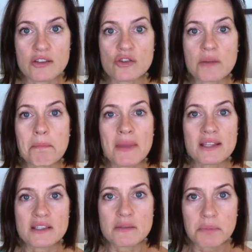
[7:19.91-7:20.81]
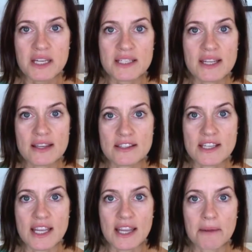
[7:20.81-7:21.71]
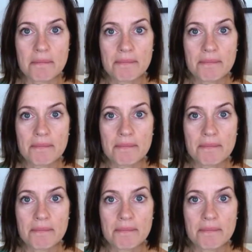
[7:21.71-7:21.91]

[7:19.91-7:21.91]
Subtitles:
there's immense PTSD